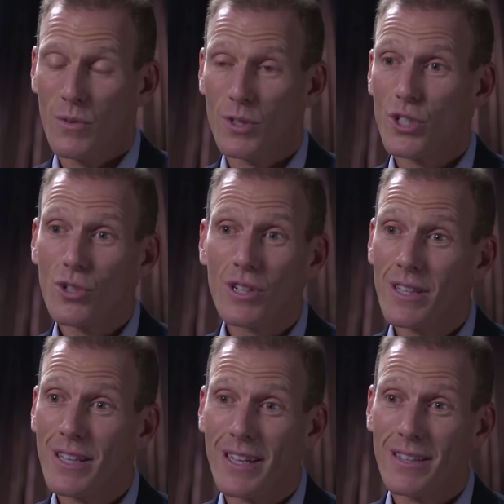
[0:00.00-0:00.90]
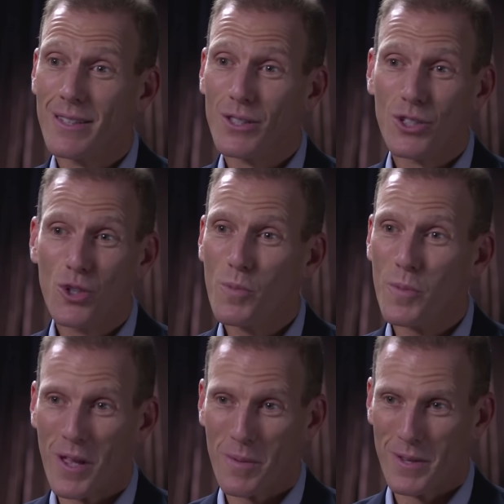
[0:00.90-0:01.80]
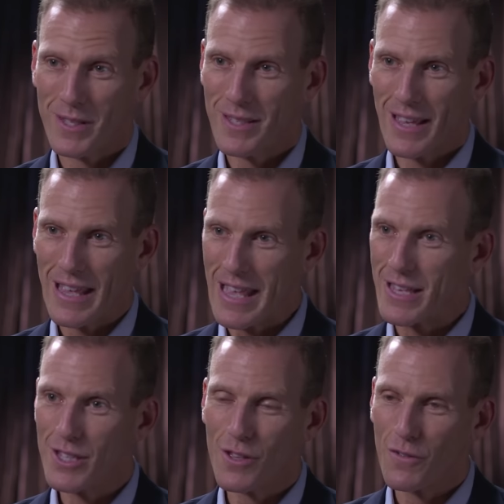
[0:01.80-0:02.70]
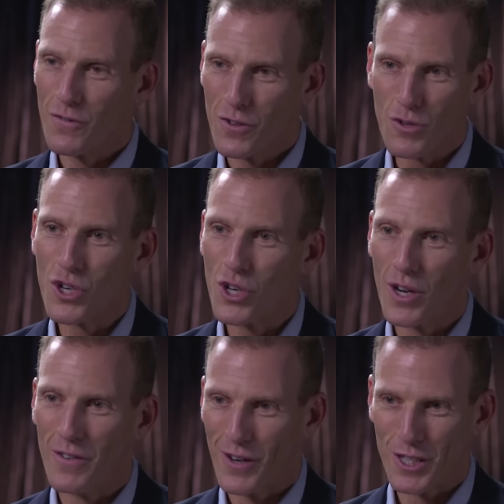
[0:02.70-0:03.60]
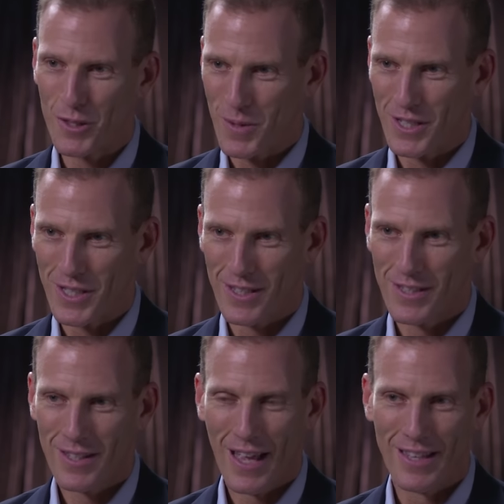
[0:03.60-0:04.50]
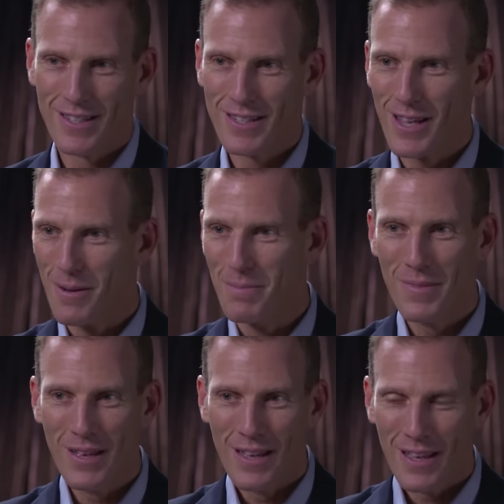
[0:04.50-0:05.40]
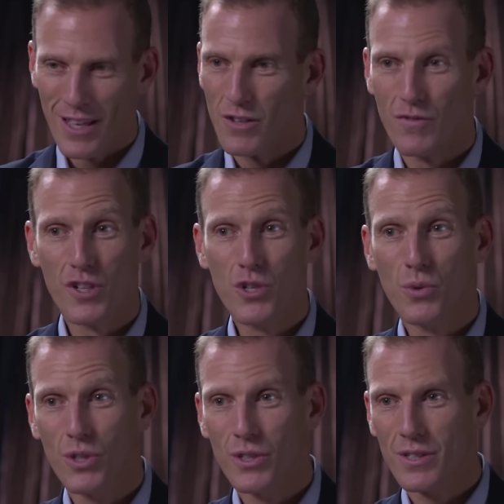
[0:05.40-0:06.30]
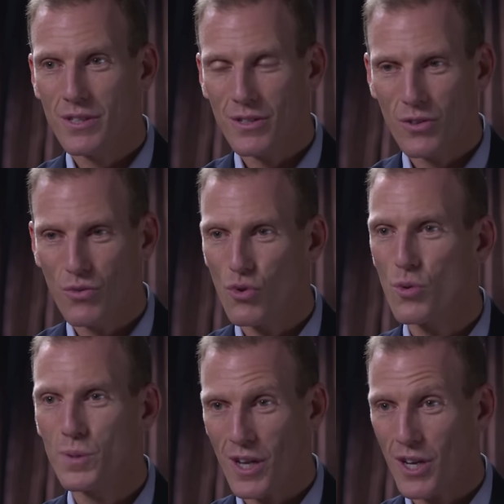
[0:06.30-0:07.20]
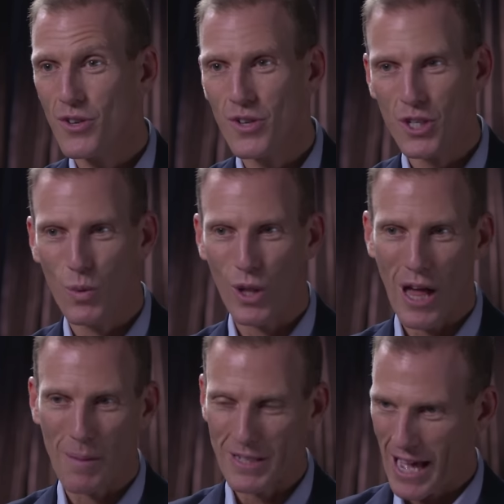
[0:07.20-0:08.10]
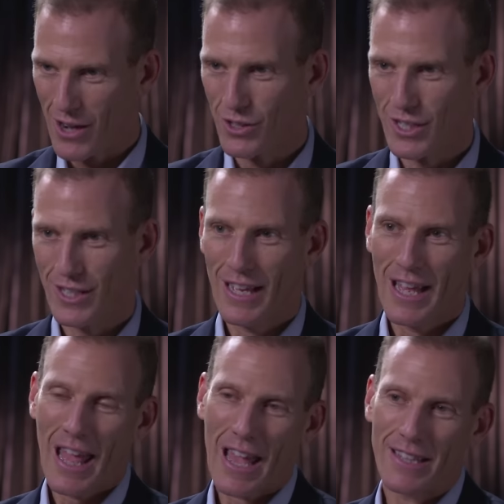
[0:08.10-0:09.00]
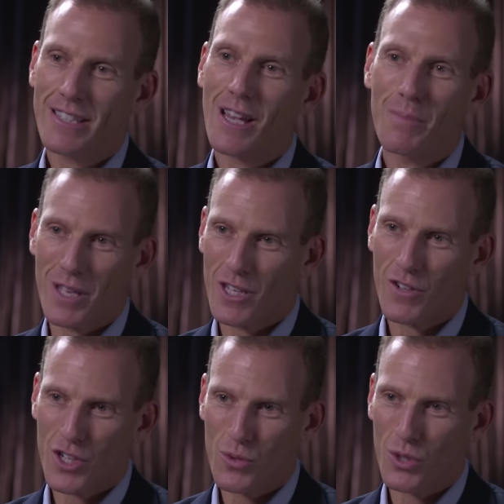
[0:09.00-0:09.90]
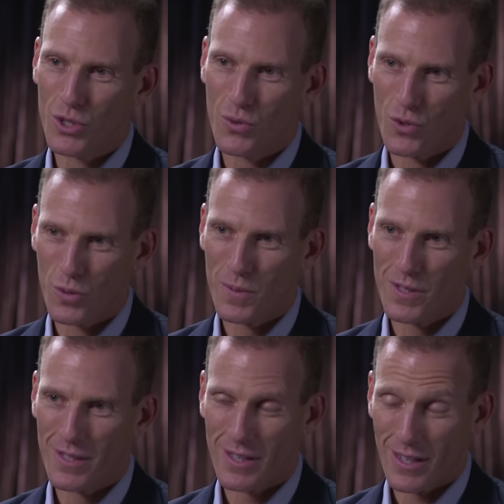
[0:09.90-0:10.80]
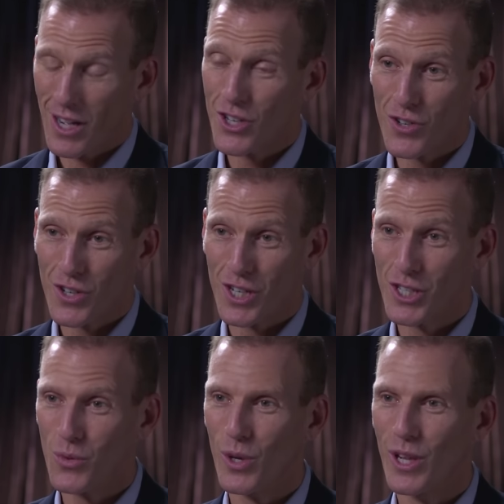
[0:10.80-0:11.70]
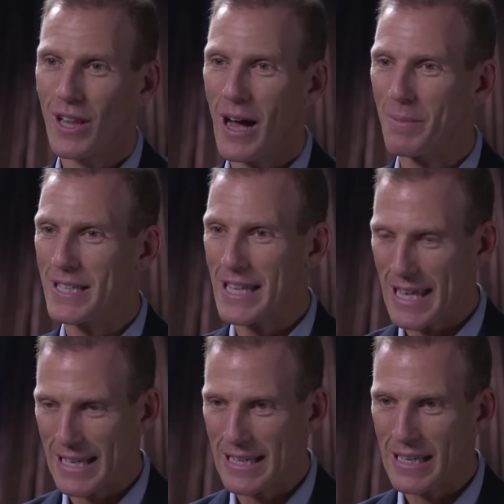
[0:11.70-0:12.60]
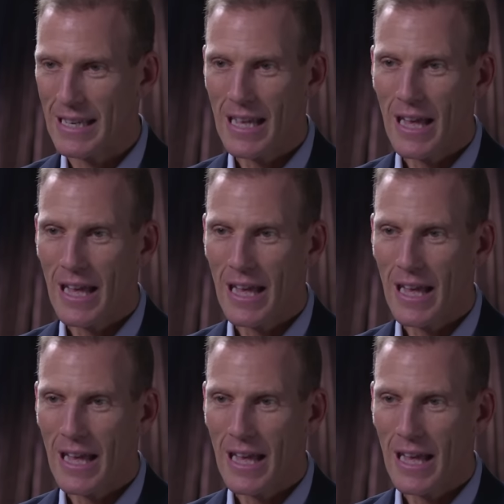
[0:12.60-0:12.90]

Well, certainly super babies is the future of our species, and some individuals, groups, countries will opt out, and some individuals, groups, countries will opt in.